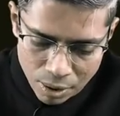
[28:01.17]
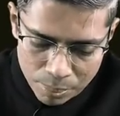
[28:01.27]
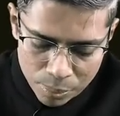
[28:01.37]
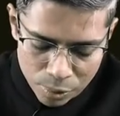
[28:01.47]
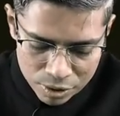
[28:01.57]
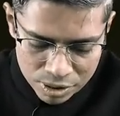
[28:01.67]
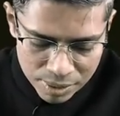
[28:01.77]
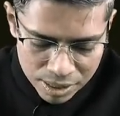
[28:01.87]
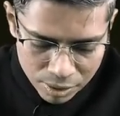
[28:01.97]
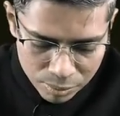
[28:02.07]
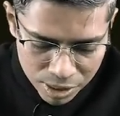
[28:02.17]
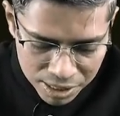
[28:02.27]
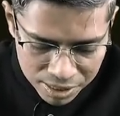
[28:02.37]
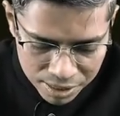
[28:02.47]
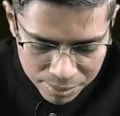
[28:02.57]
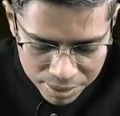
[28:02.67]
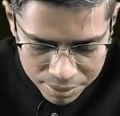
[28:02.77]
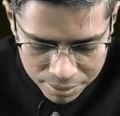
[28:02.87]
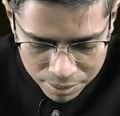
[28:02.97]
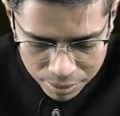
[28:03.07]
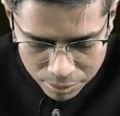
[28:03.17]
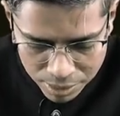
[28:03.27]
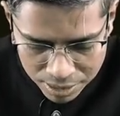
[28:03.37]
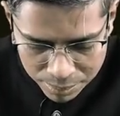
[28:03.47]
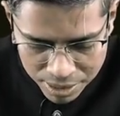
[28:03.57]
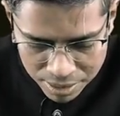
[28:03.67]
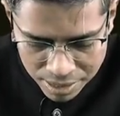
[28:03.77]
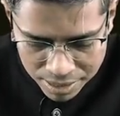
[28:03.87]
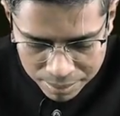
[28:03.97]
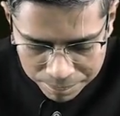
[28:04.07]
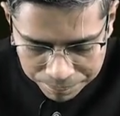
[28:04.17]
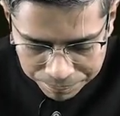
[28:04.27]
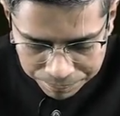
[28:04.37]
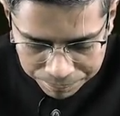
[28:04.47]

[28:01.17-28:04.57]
of proximal convoluted tubules. Look at the diagram.